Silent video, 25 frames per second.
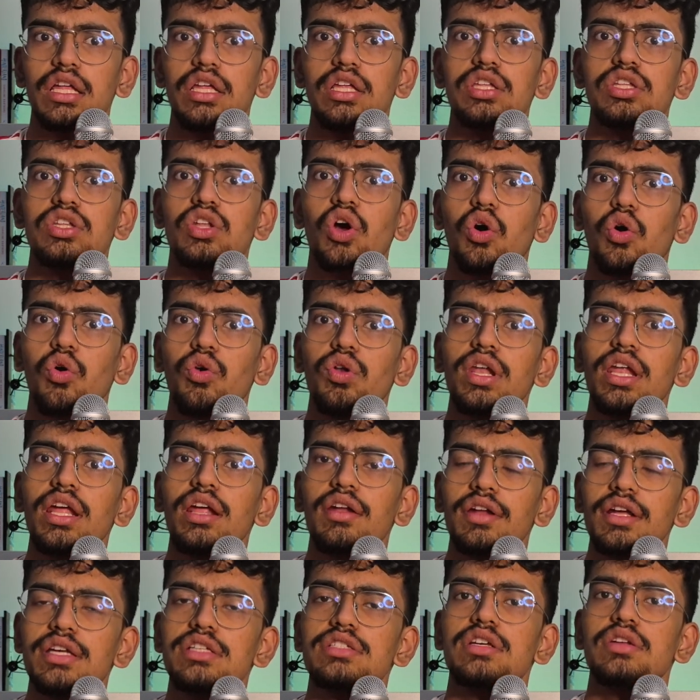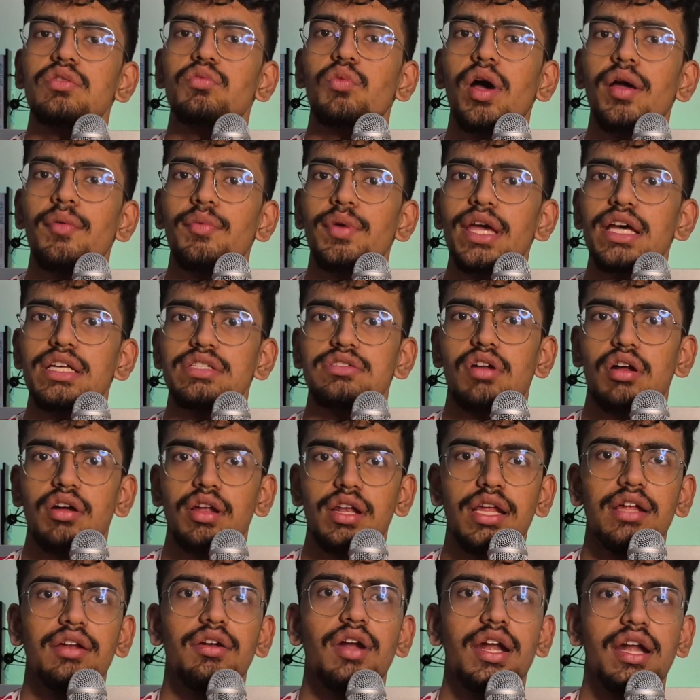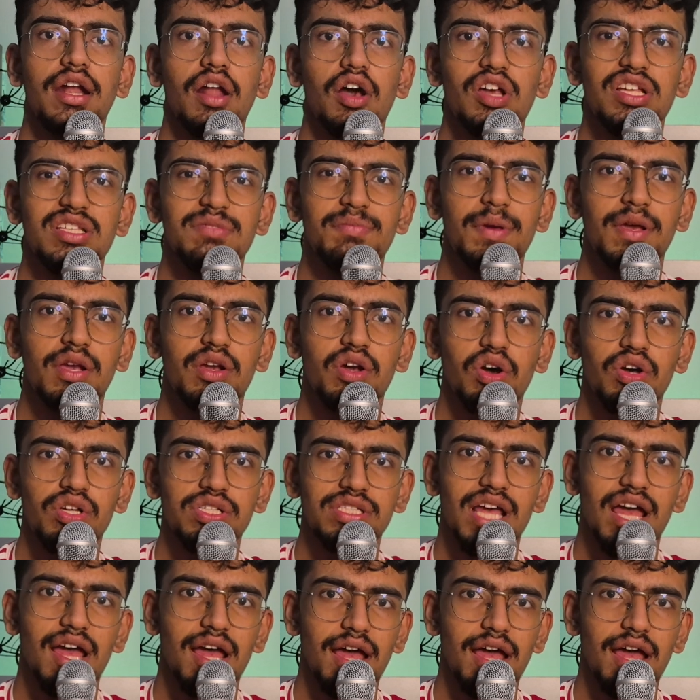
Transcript: The only reason why we are struggling right now is because